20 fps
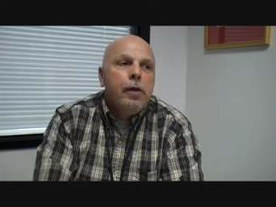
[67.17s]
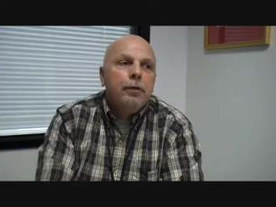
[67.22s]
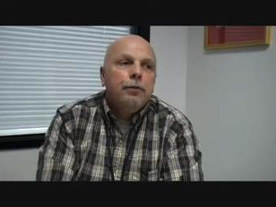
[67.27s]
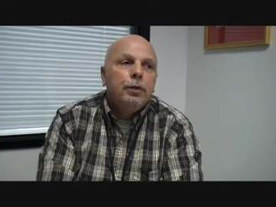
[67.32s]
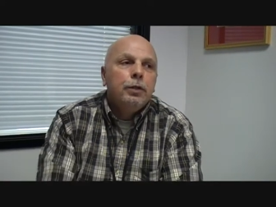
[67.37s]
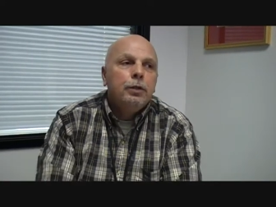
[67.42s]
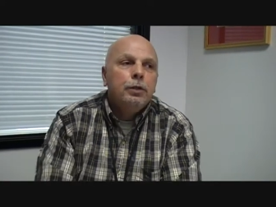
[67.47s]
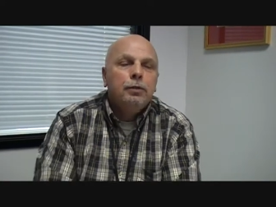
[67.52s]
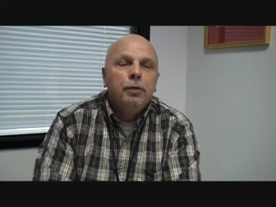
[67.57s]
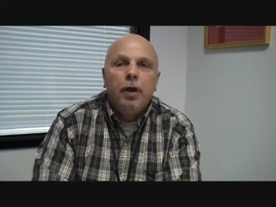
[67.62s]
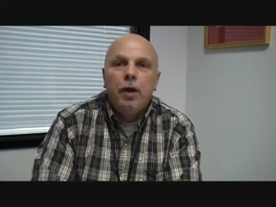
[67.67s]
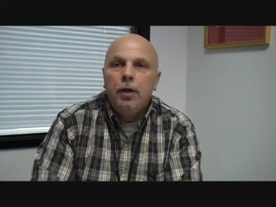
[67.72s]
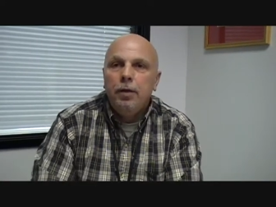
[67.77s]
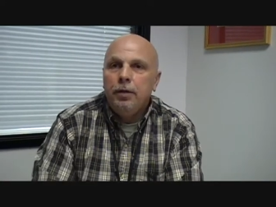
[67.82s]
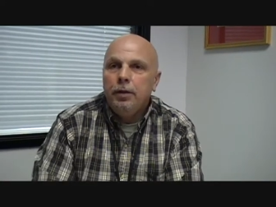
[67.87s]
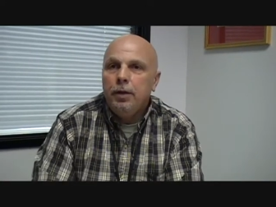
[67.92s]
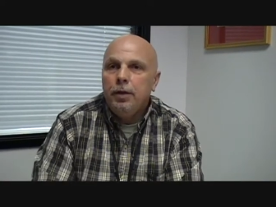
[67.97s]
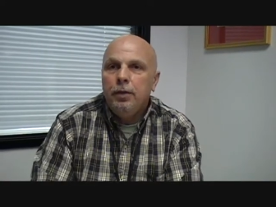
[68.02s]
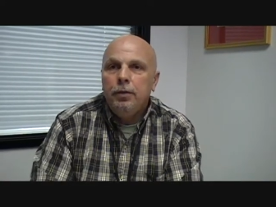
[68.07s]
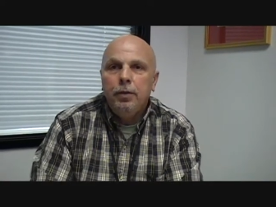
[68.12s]
First of
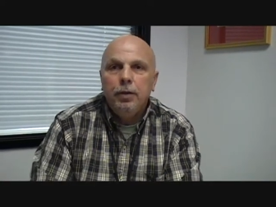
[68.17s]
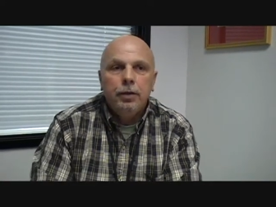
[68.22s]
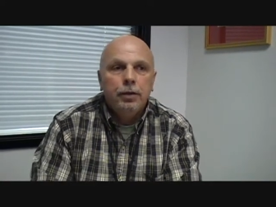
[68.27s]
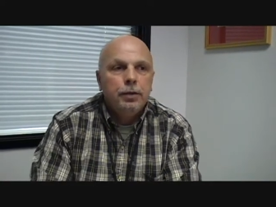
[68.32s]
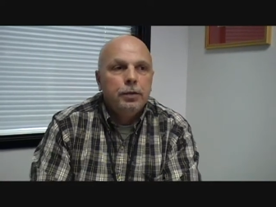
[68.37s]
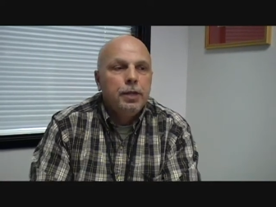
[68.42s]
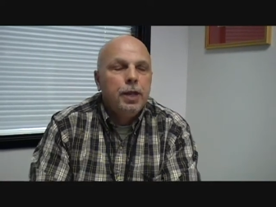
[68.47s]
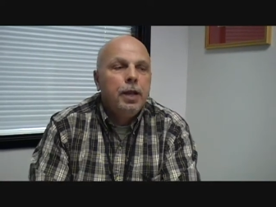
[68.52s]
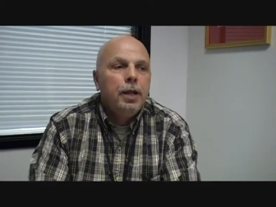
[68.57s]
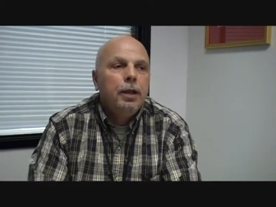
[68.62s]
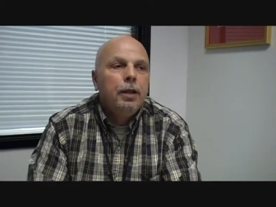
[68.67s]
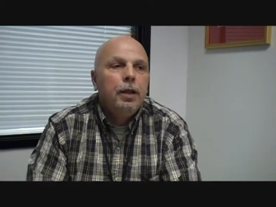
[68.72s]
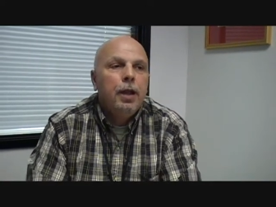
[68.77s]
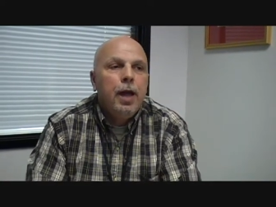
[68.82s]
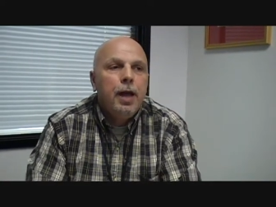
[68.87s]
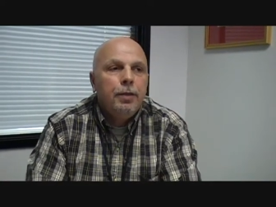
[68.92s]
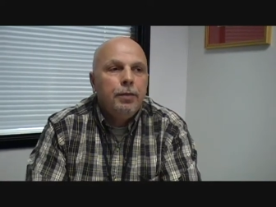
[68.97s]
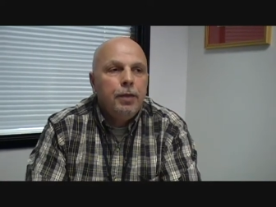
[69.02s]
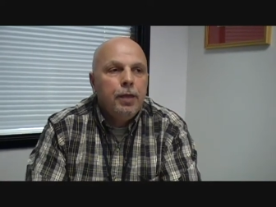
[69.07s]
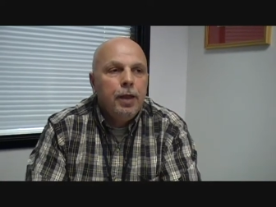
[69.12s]
all, you're saying a
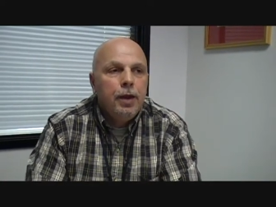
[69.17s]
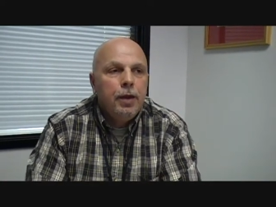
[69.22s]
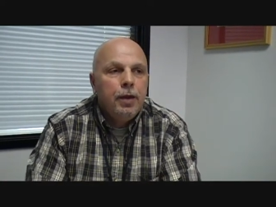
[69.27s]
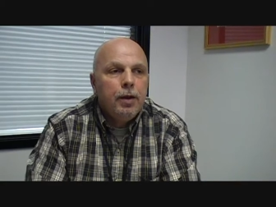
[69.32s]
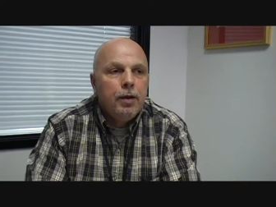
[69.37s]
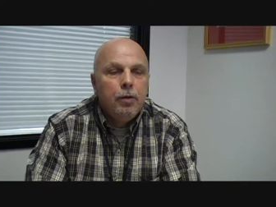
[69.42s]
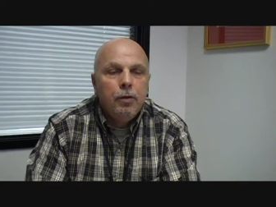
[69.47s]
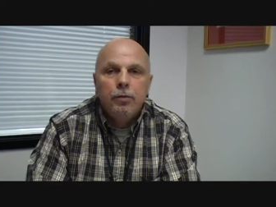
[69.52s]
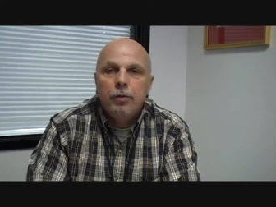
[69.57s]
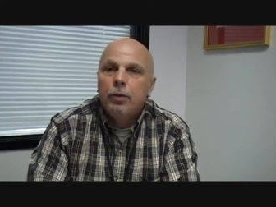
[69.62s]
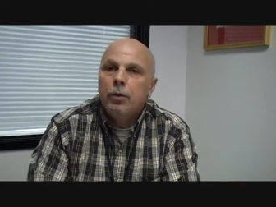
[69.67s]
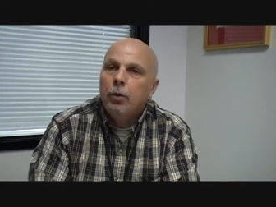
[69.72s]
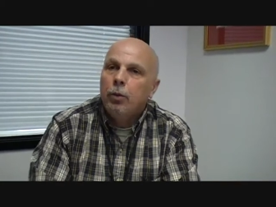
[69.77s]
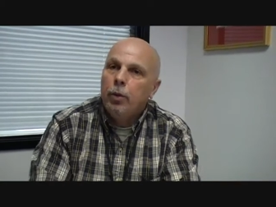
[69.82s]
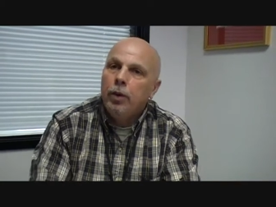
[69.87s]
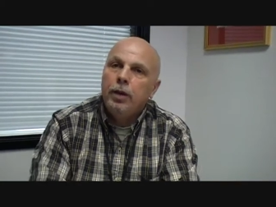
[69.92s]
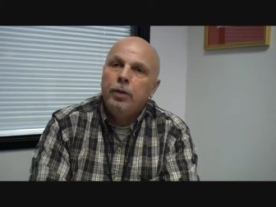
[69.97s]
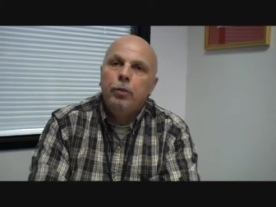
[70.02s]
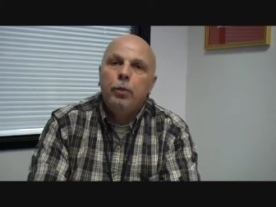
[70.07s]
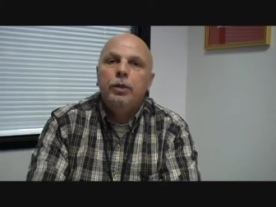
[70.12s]
lot there over
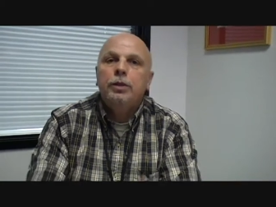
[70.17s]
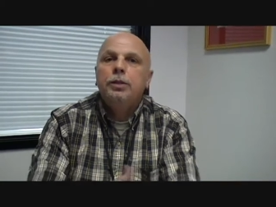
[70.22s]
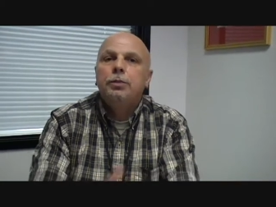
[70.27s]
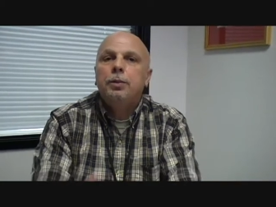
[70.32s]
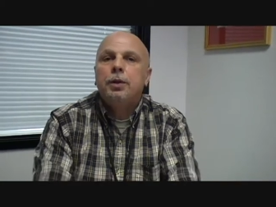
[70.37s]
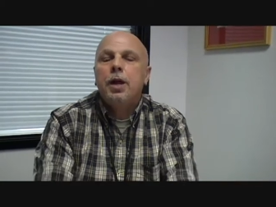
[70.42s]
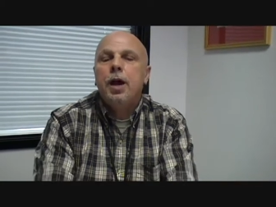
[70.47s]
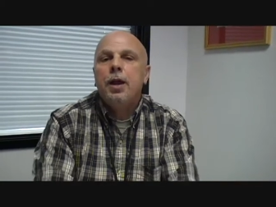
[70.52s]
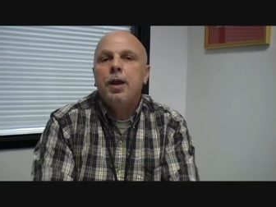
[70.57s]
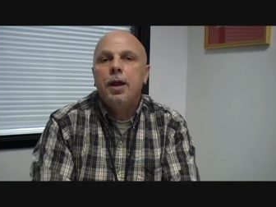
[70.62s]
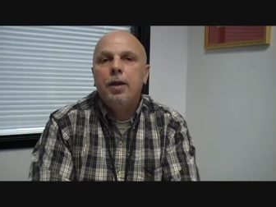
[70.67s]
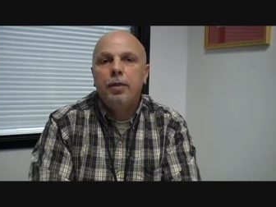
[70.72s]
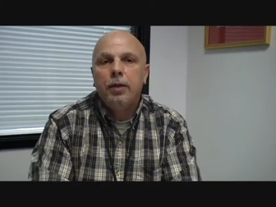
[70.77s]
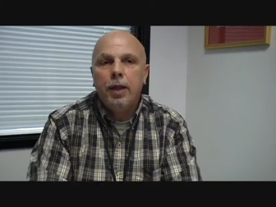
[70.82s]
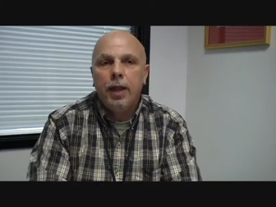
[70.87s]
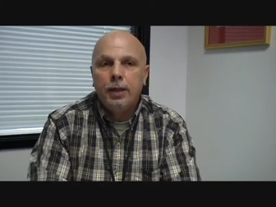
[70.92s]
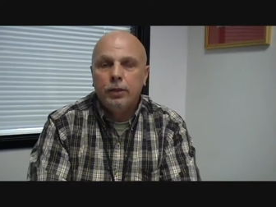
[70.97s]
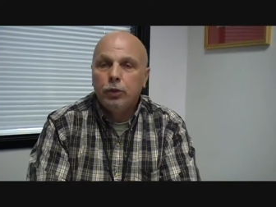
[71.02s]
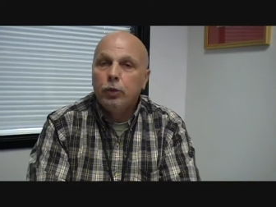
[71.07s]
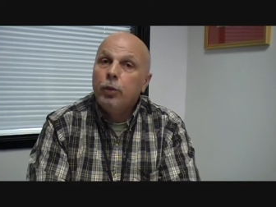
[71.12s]
what what's gone on the
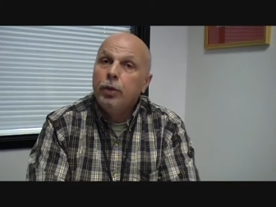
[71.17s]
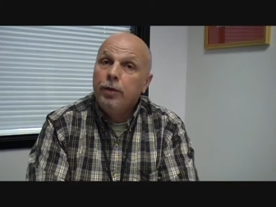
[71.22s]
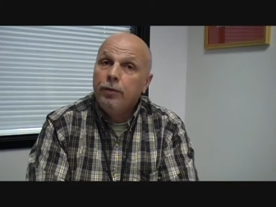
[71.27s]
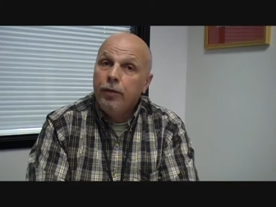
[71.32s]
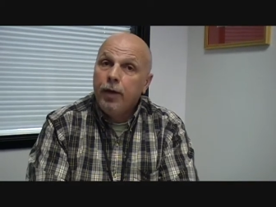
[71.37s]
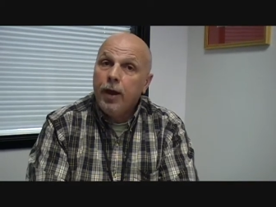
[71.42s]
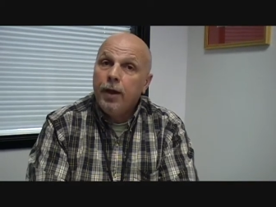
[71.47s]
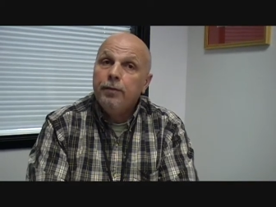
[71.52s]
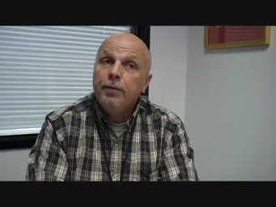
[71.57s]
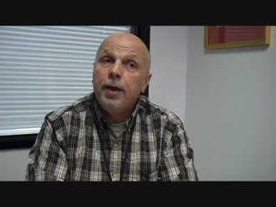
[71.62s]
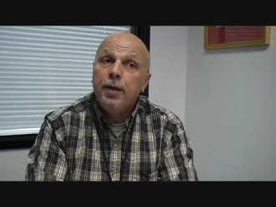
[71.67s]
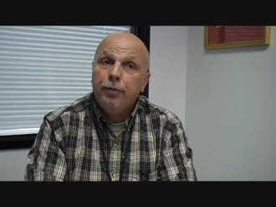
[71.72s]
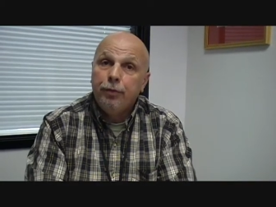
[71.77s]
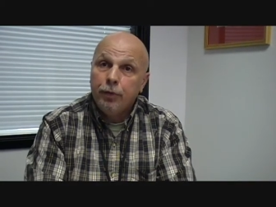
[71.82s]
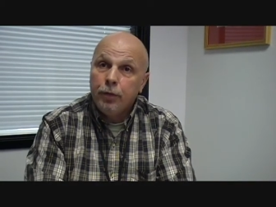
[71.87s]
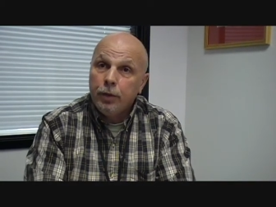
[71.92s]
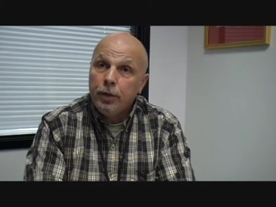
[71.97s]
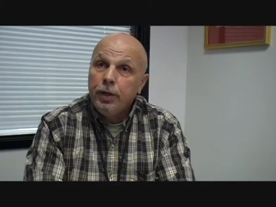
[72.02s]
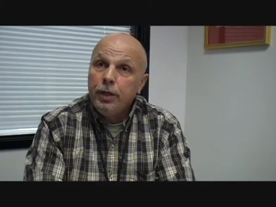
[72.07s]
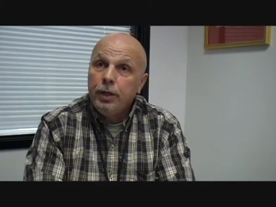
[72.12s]
last 25 and
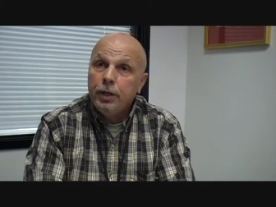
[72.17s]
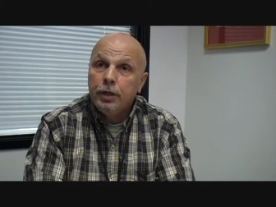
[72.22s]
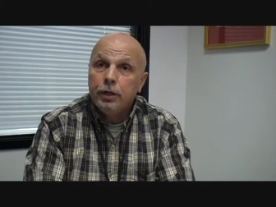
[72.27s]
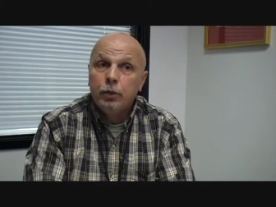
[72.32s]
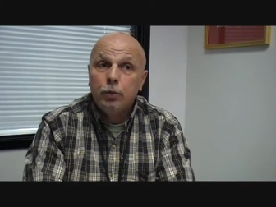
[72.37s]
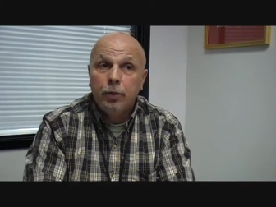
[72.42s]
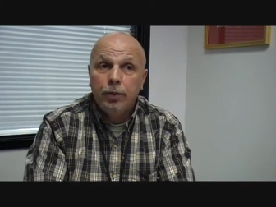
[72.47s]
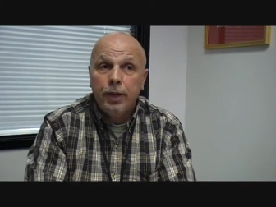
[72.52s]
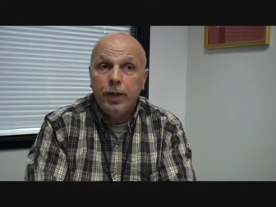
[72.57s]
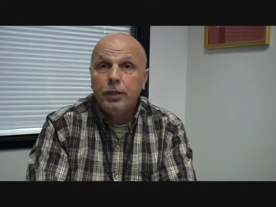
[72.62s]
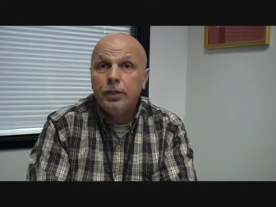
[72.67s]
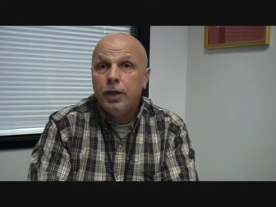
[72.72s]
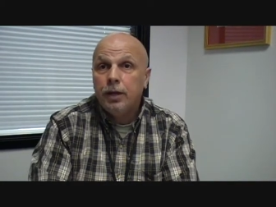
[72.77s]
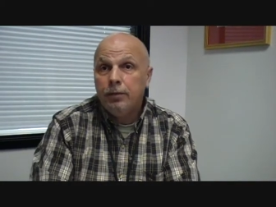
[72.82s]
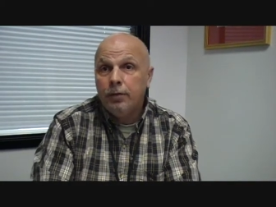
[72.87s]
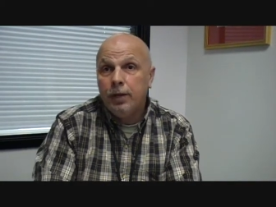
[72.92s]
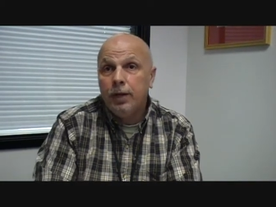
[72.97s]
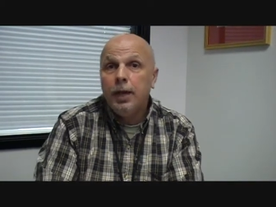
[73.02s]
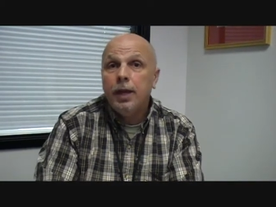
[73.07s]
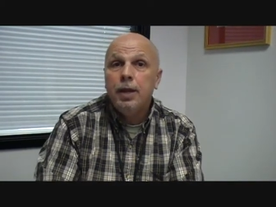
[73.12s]
30 years with
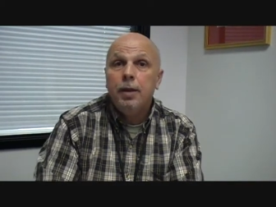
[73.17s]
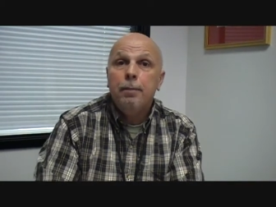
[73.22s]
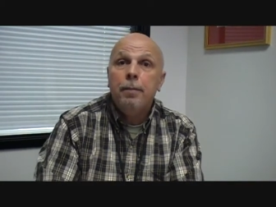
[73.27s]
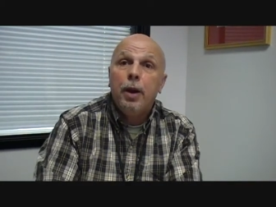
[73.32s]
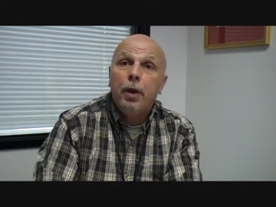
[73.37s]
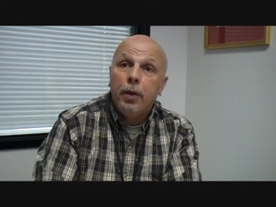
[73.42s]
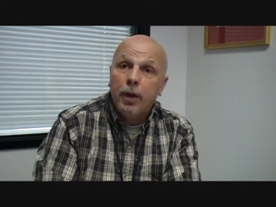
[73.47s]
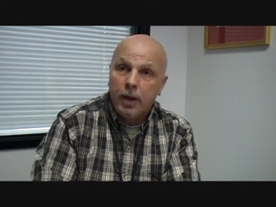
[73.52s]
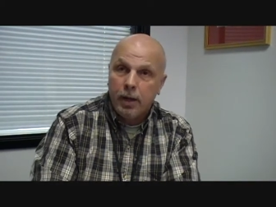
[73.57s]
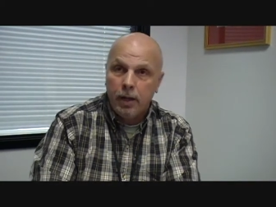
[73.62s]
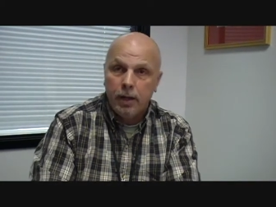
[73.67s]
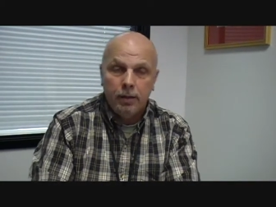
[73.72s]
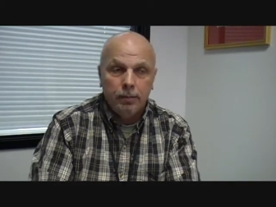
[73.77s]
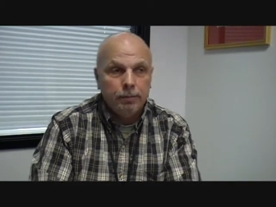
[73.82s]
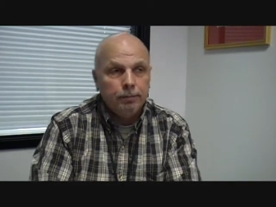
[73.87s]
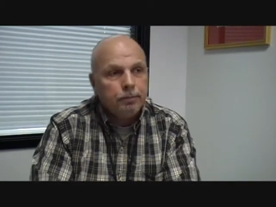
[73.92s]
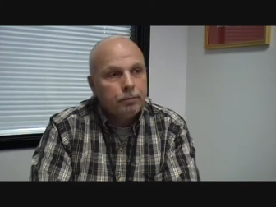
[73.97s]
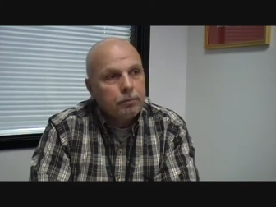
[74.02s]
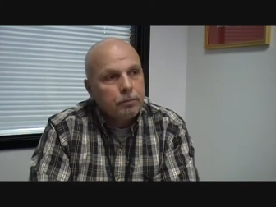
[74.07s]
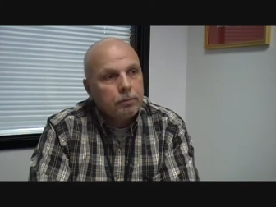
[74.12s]
HIV in America.
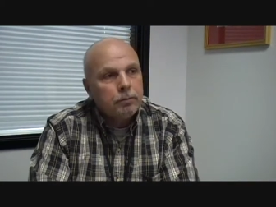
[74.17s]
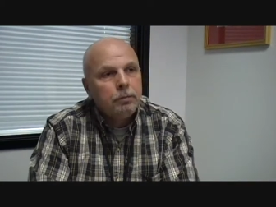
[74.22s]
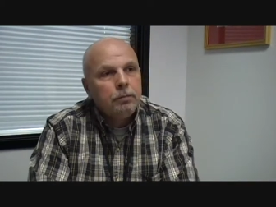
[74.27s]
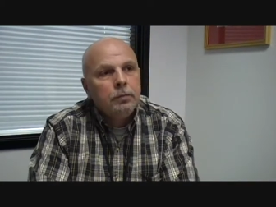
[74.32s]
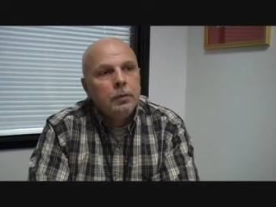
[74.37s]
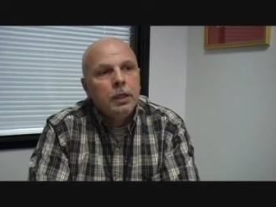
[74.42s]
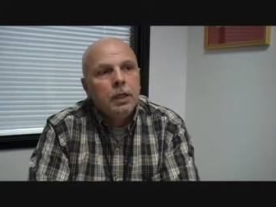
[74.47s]
Okay.